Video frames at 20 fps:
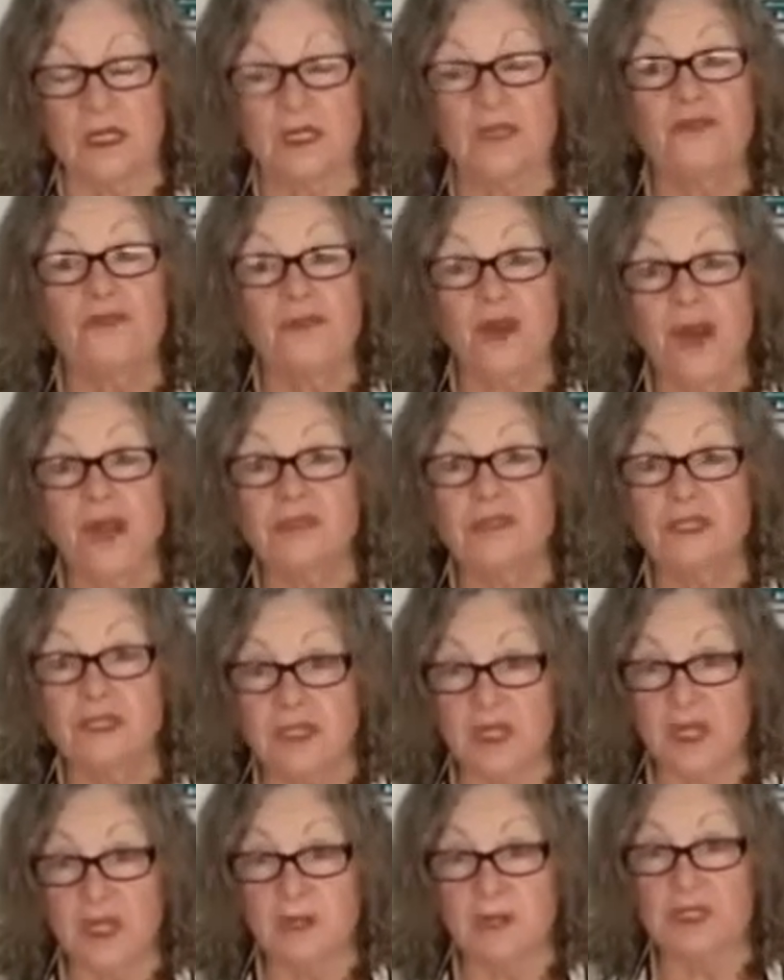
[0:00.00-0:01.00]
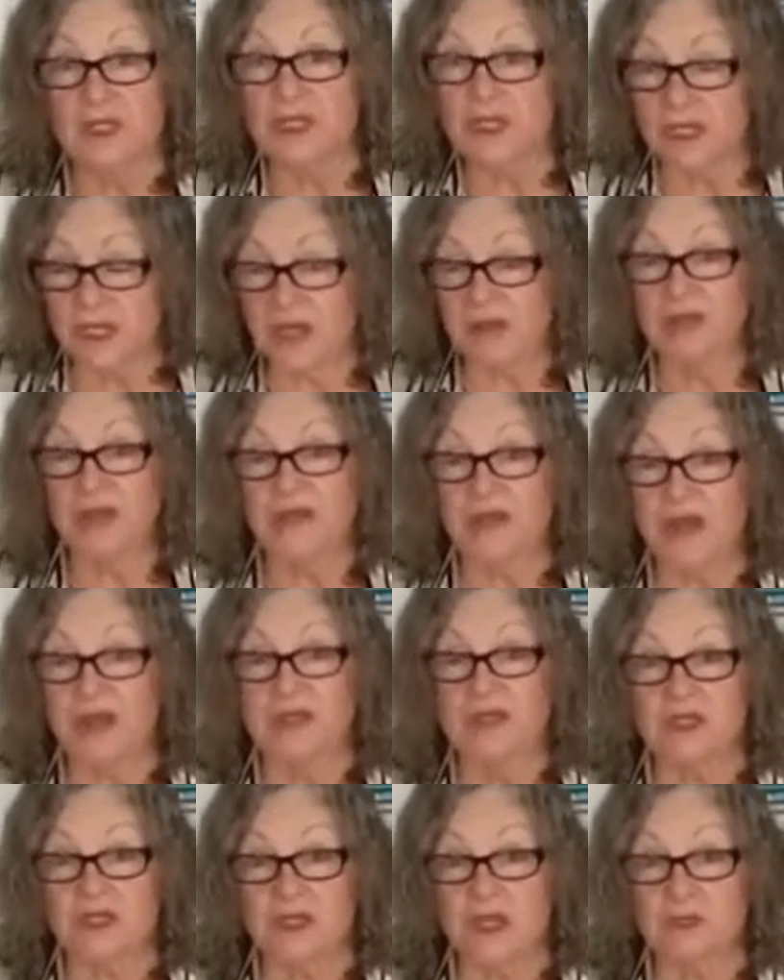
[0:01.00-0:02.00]
The 5 steps, the Savvy
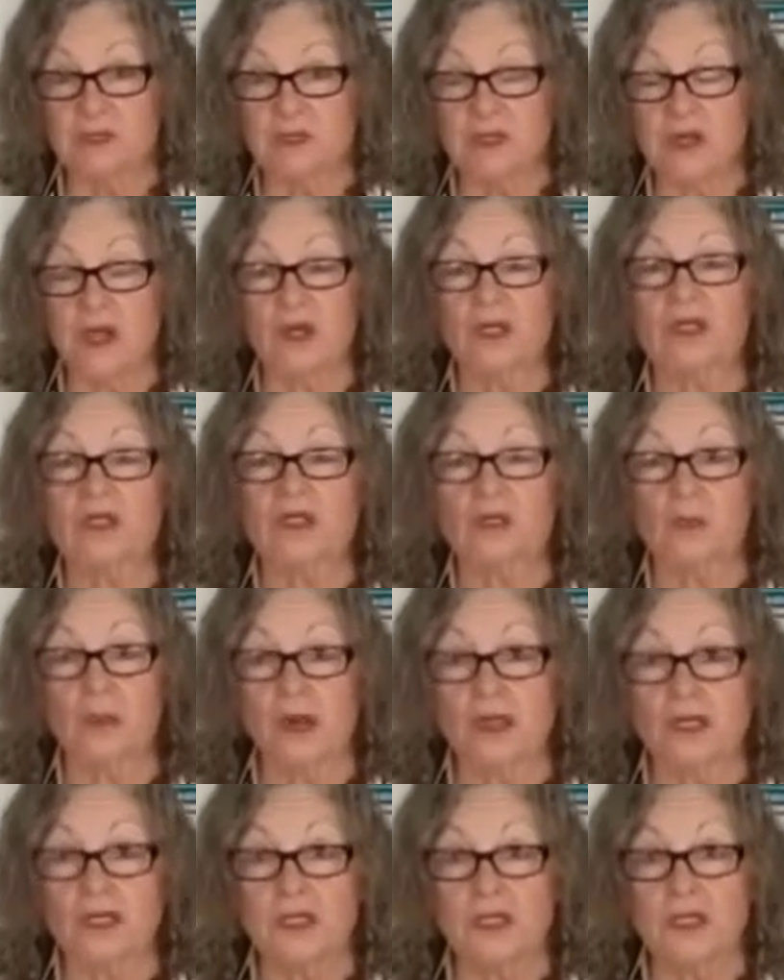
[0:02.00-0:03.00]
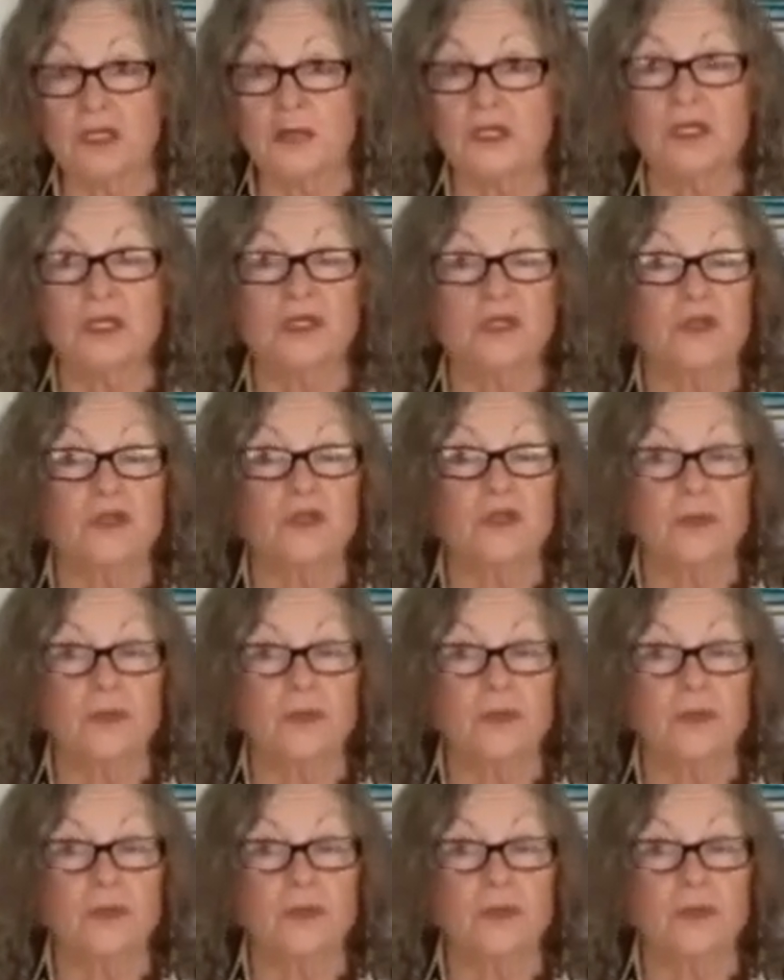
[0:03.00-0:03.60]
5 steps, are smart because they're